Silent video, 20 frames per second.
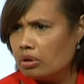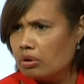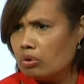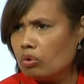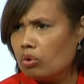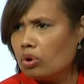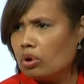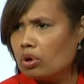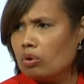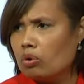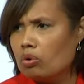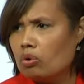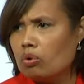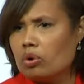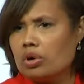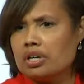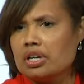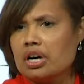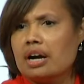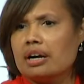
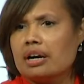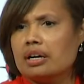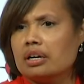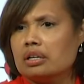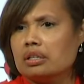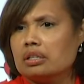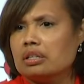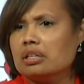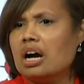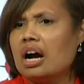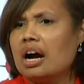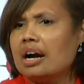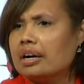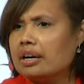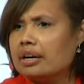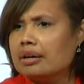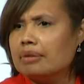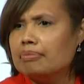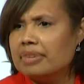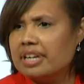or not
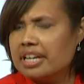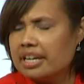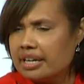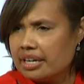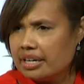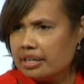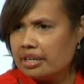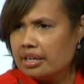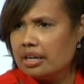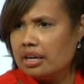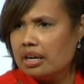committed.